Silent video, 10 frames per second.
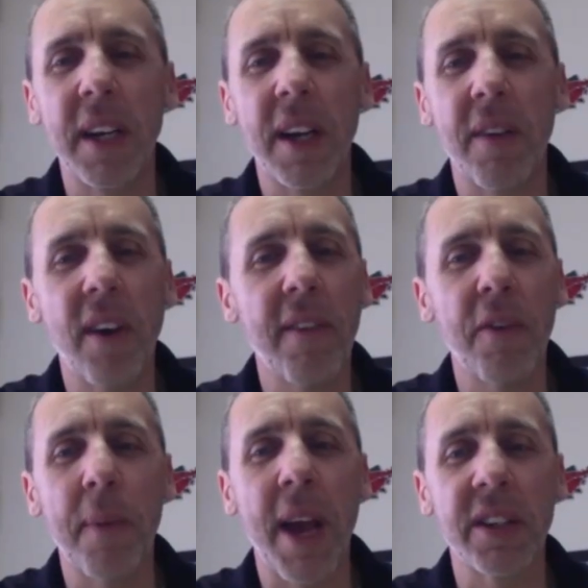may never
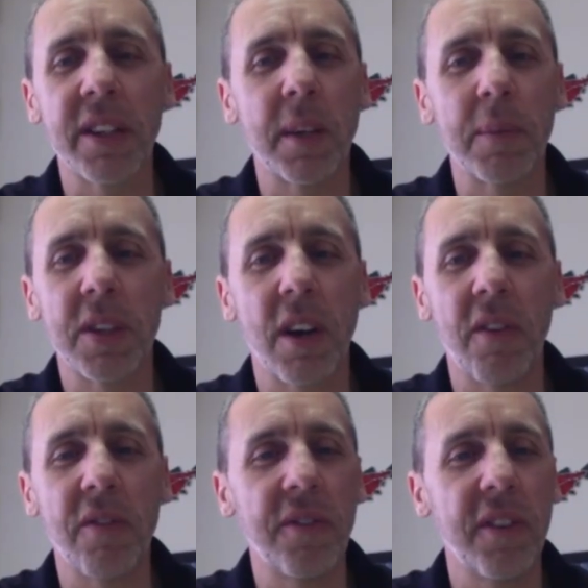have imagined
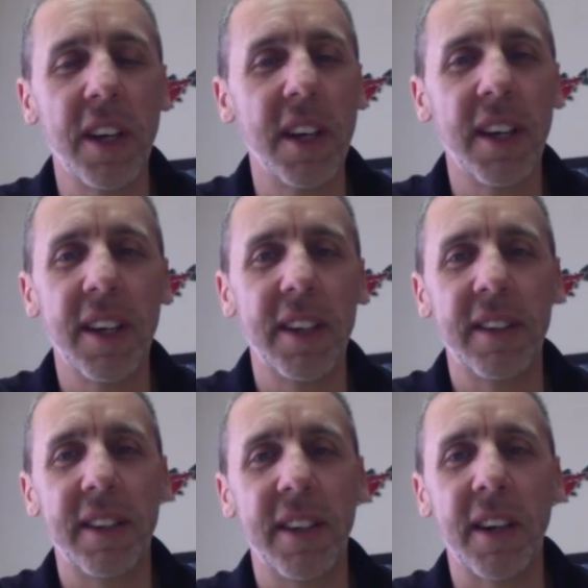themselves
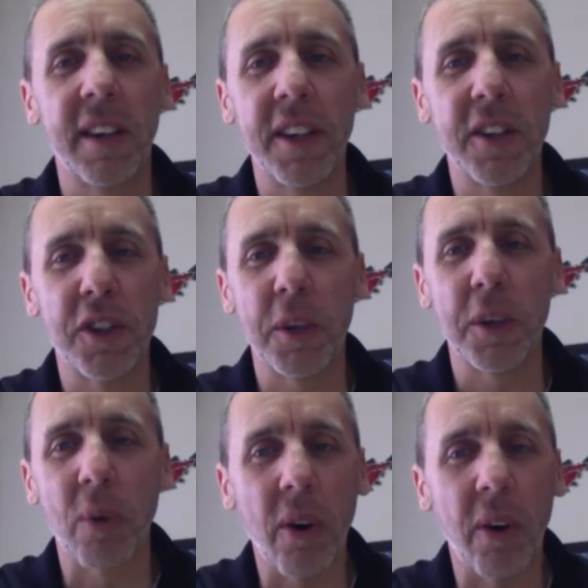in a leadership
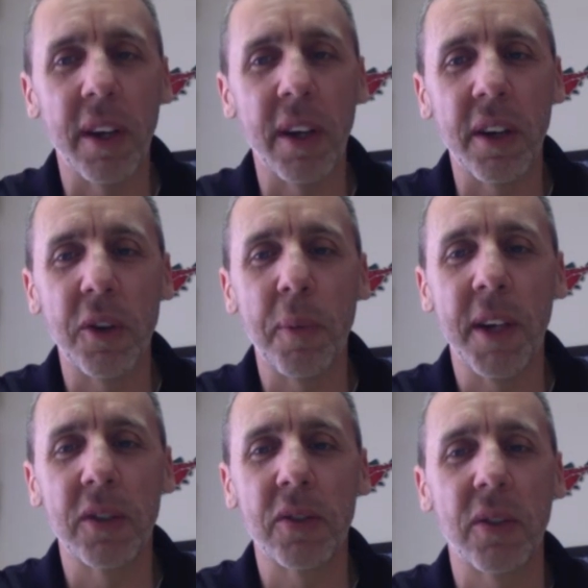role in a new
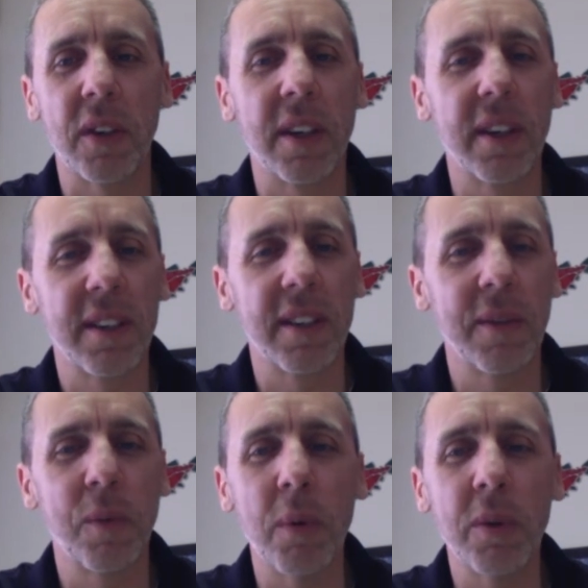ministry,
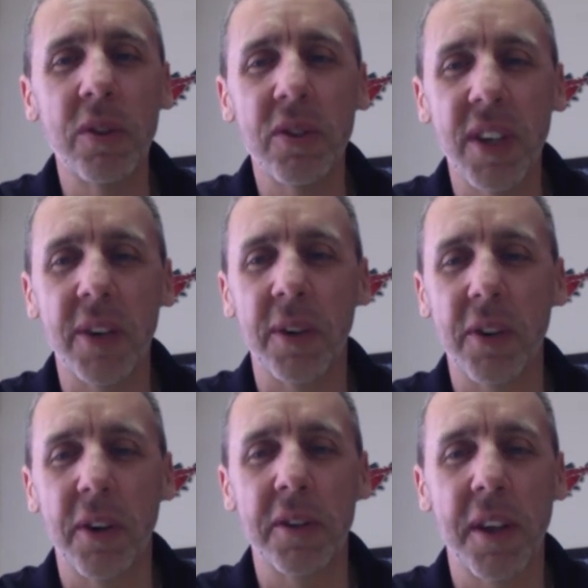what would you say to
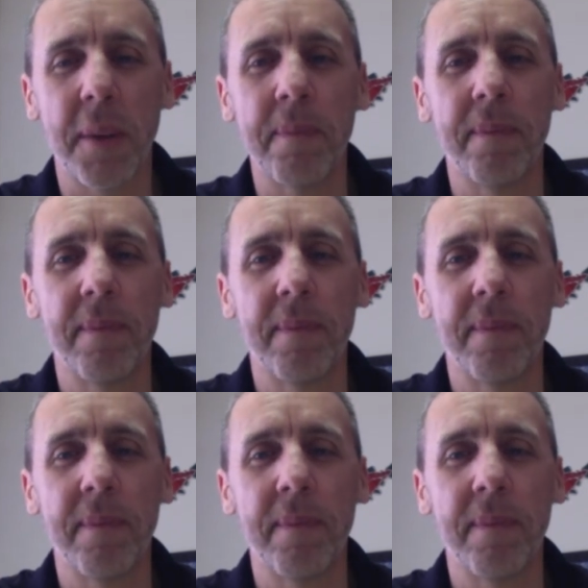encourage them?